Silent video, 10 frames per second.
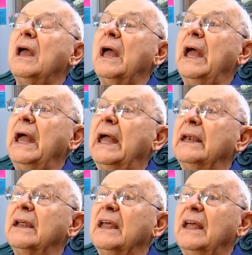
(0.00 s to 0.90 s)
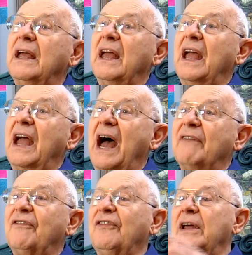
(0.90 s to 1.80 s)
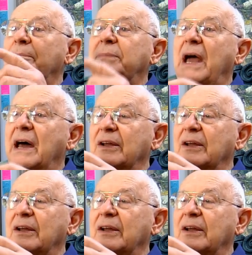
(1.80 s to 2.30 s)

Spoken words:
And I flipped out of